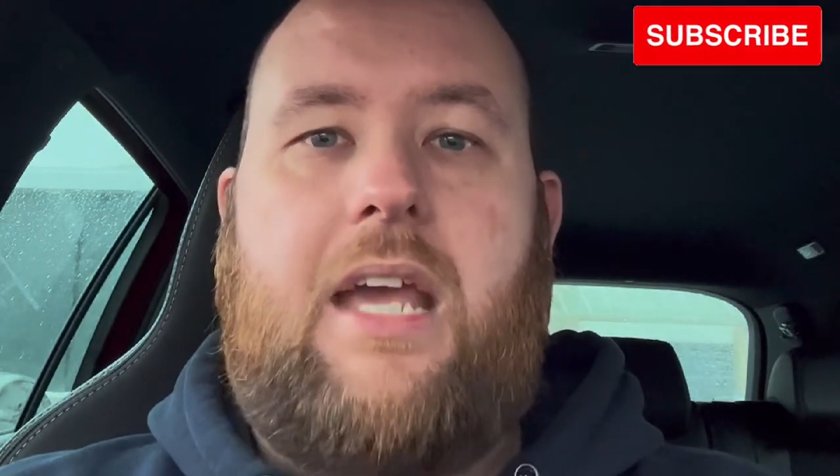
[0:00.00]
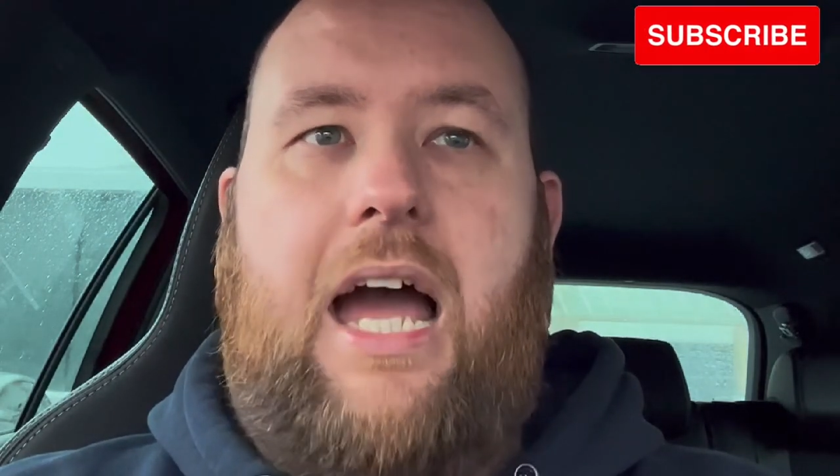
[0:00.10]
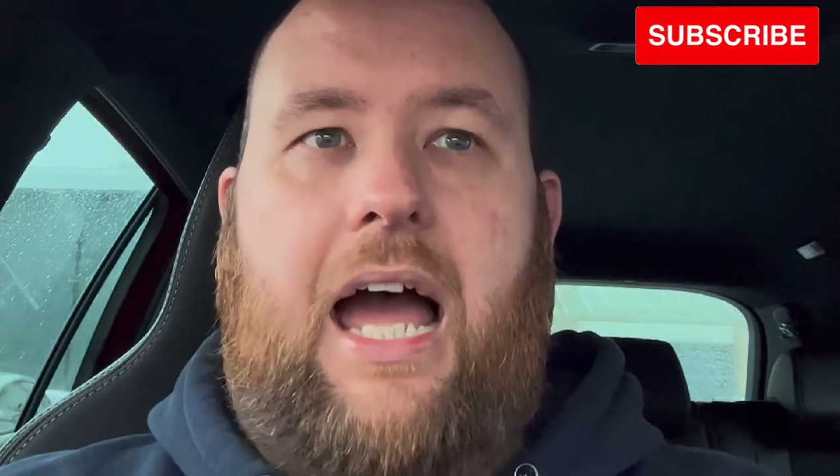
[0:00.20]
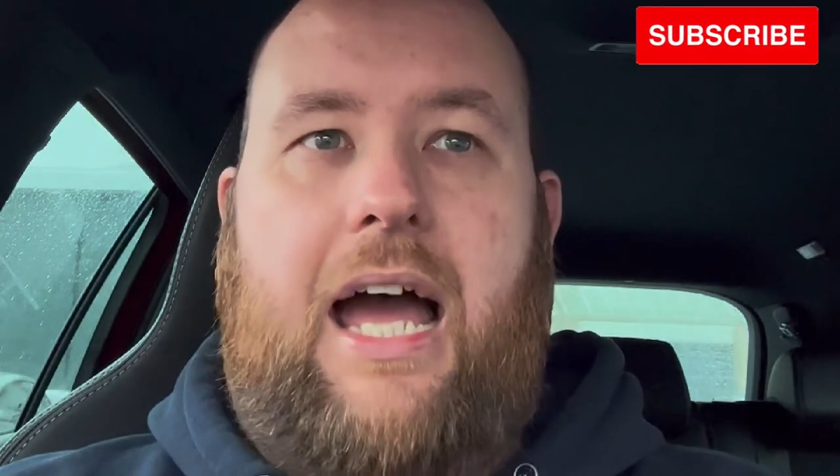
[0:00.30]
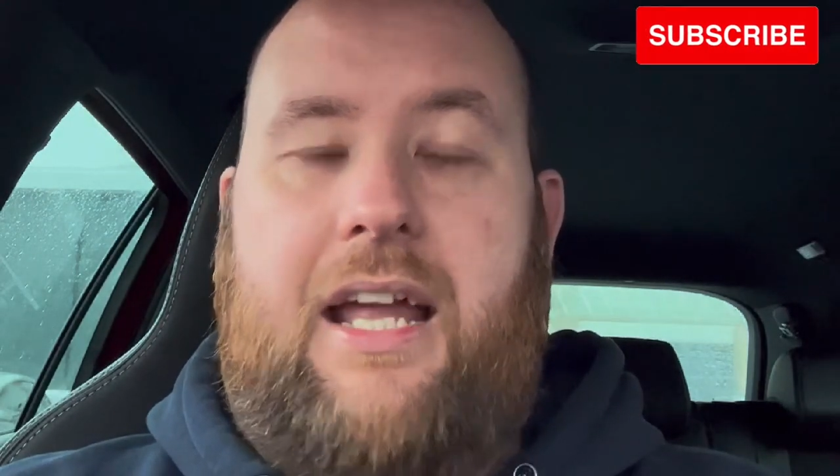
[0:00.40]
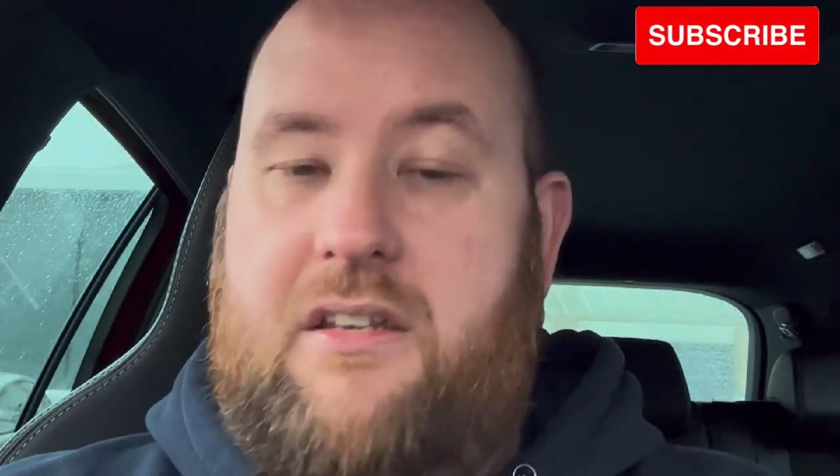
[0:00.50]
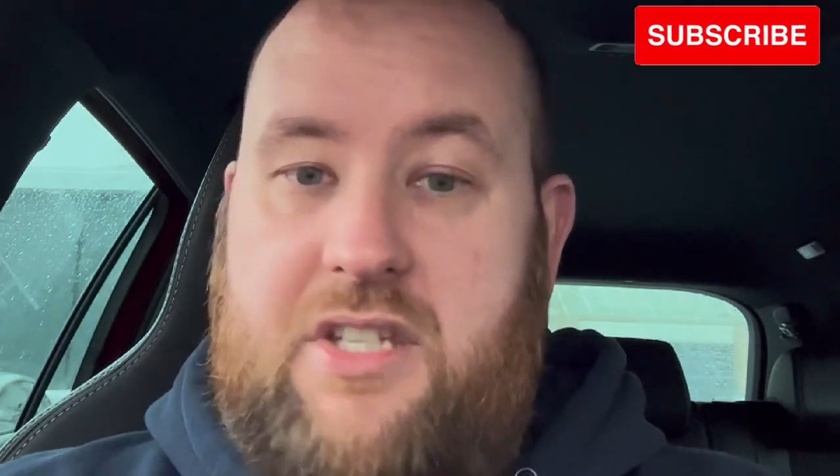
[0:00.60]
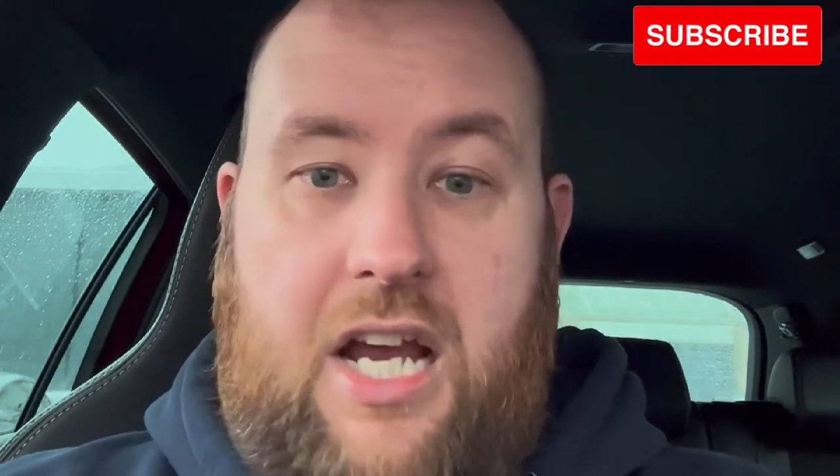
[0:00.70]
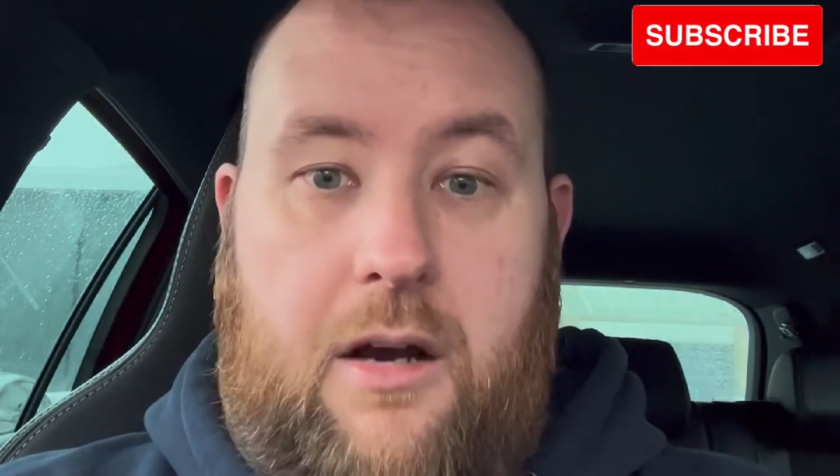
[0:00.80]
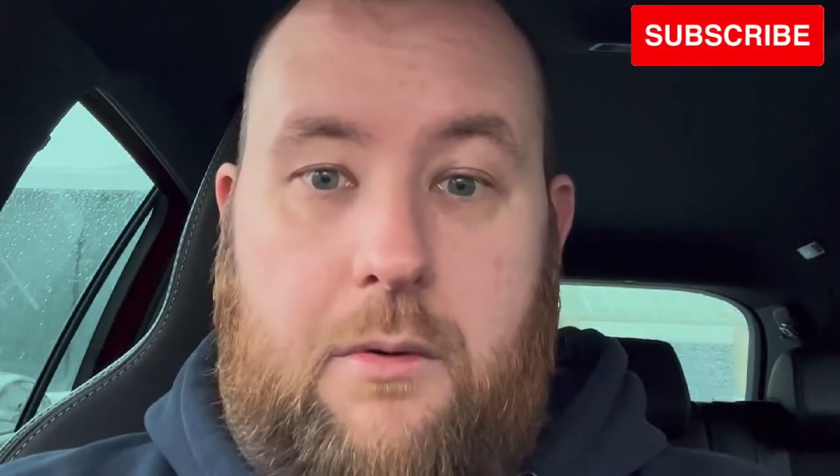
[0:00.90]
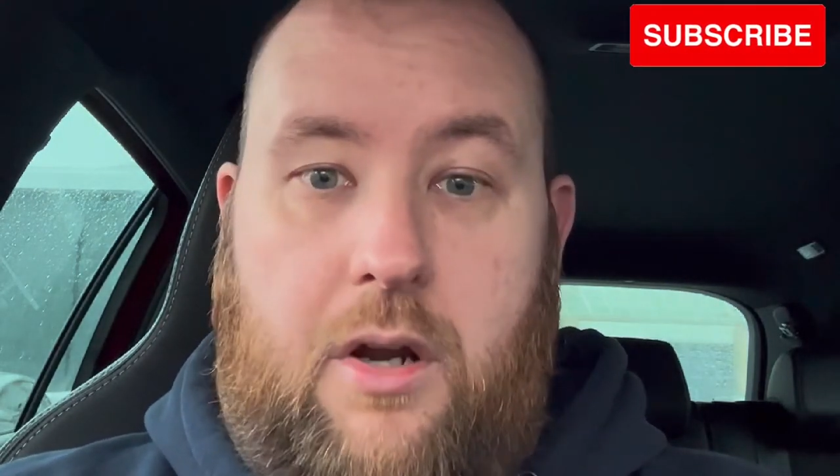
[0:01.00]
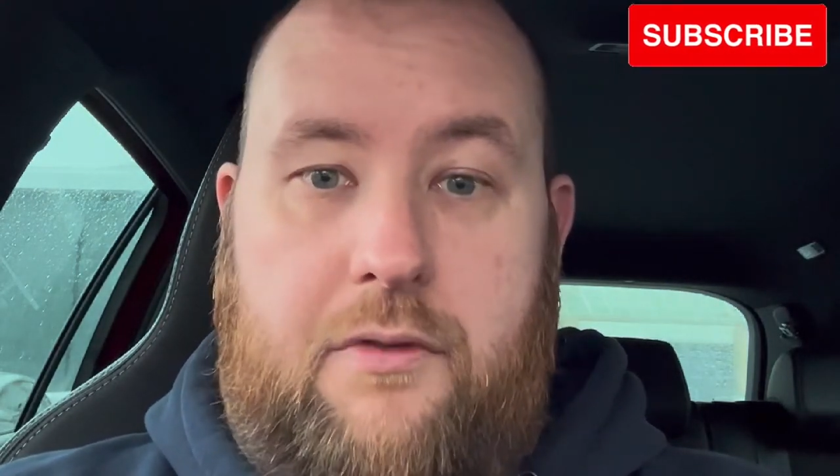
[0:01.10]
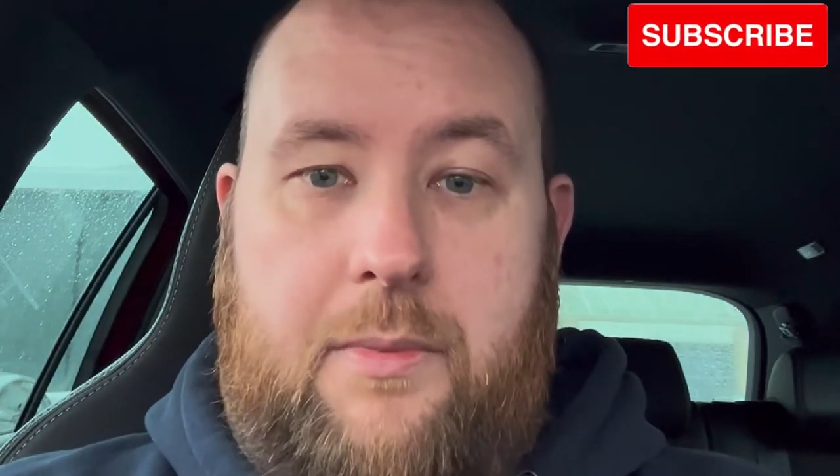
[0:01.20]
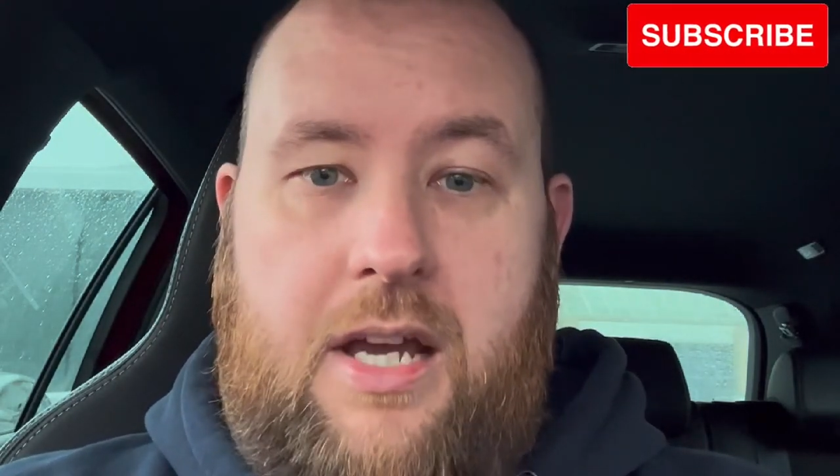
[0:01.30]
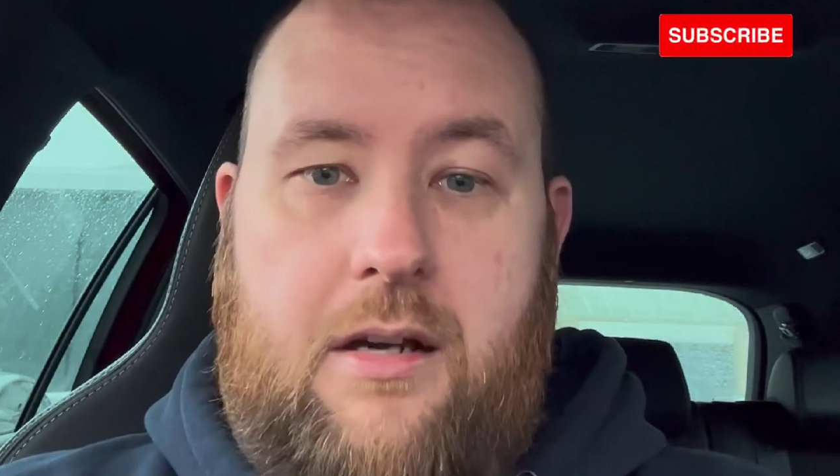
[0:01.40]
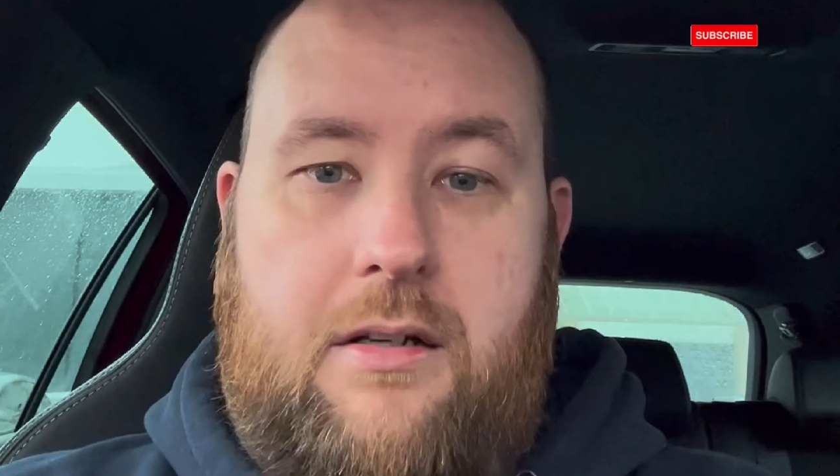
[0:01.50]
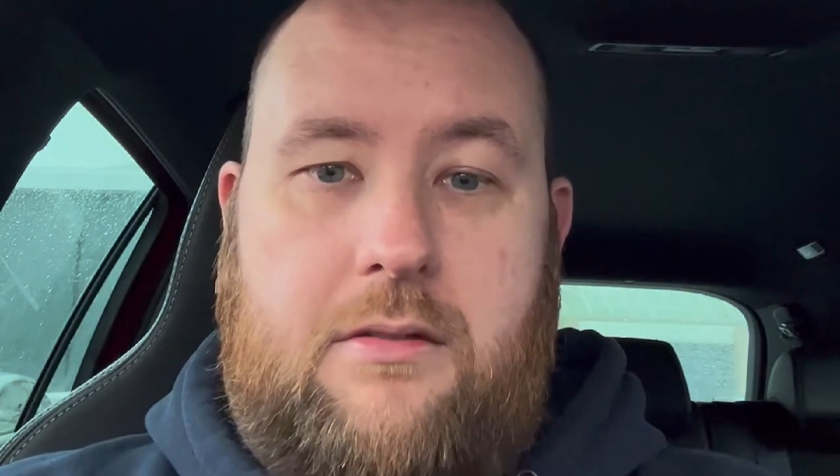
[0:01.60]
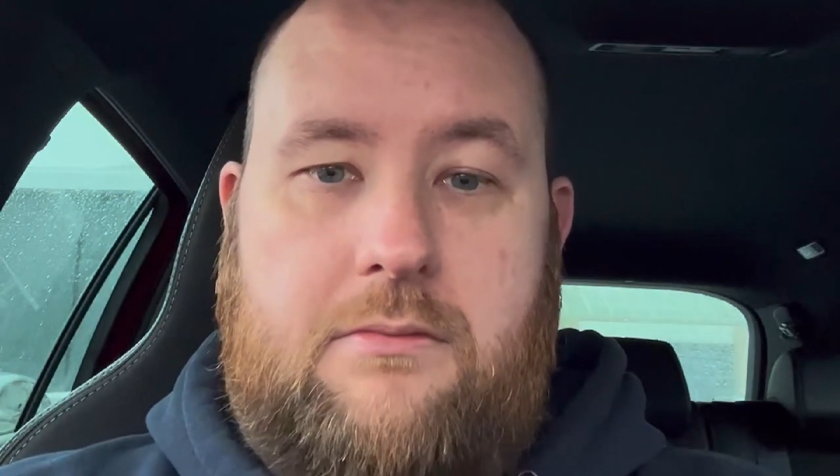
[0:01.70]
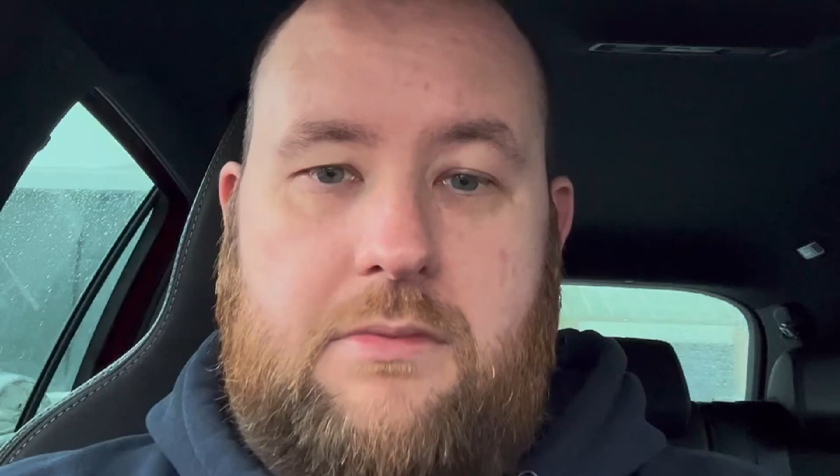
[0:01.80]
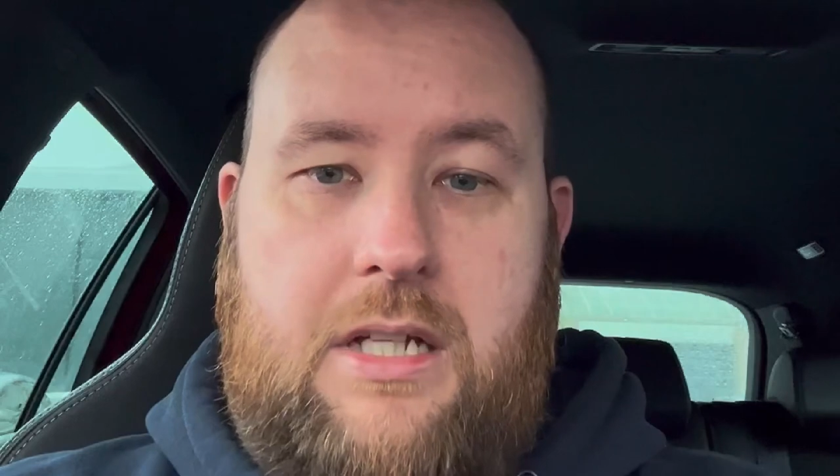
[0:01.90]
and see how we go from there.
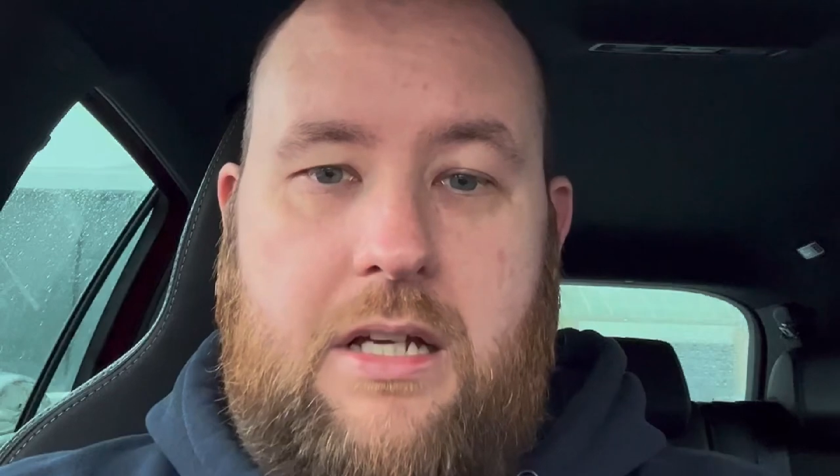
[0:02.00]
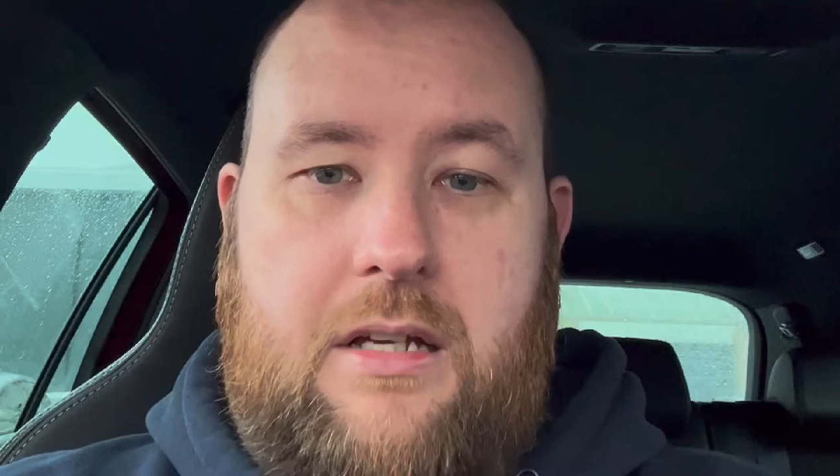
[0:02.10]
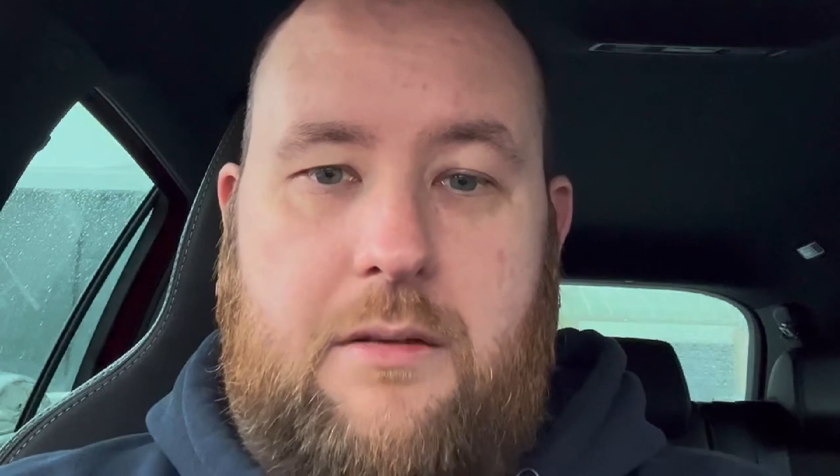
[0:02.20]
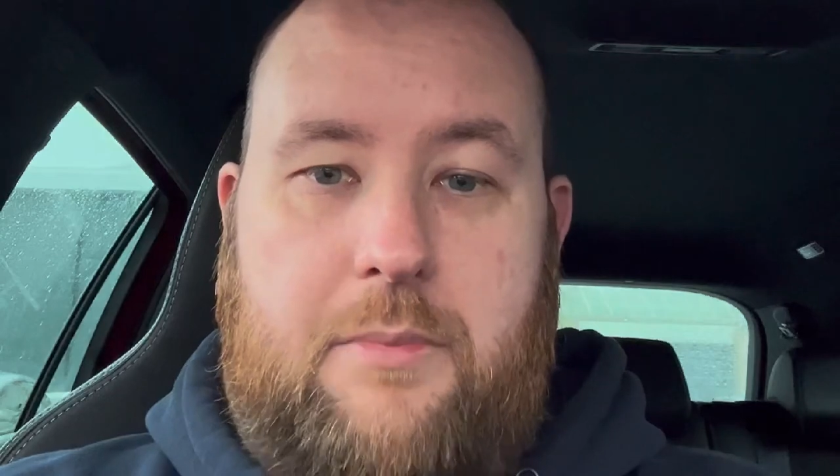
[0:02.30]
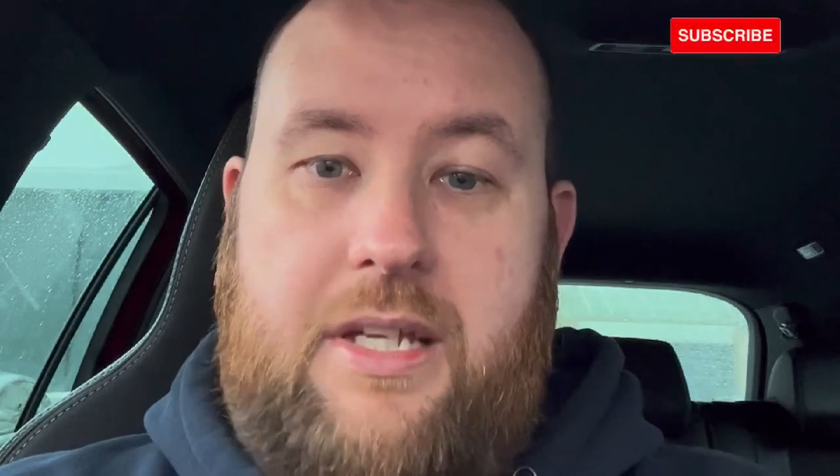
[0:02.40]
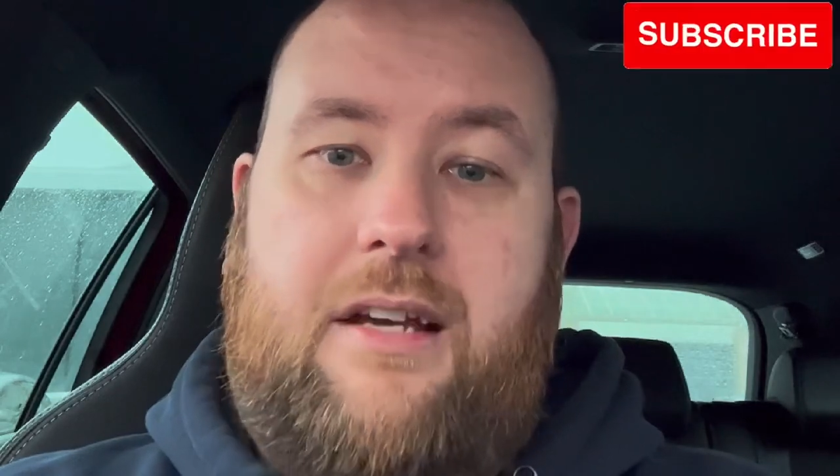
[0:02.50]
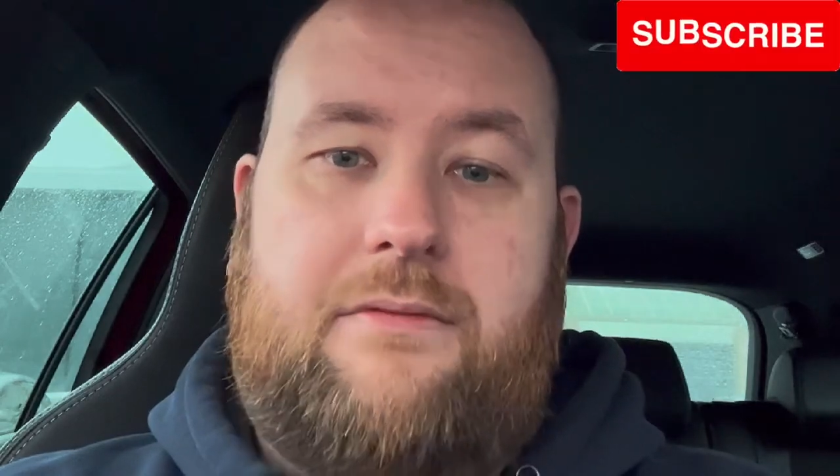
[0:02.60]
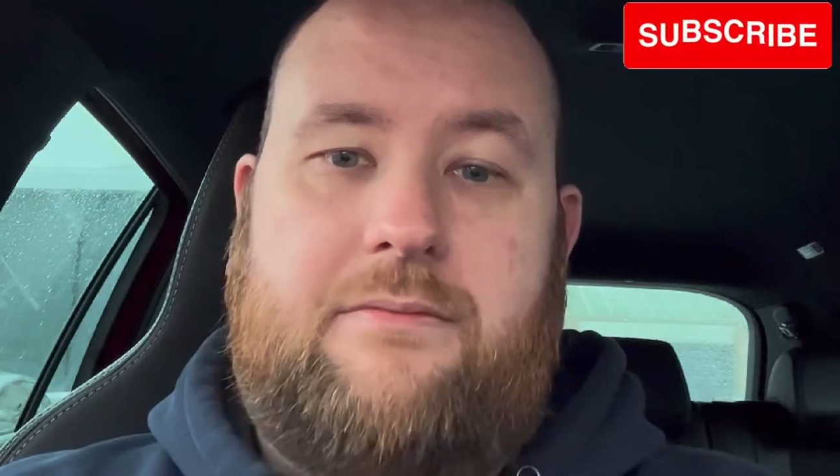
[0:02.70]
But yeah,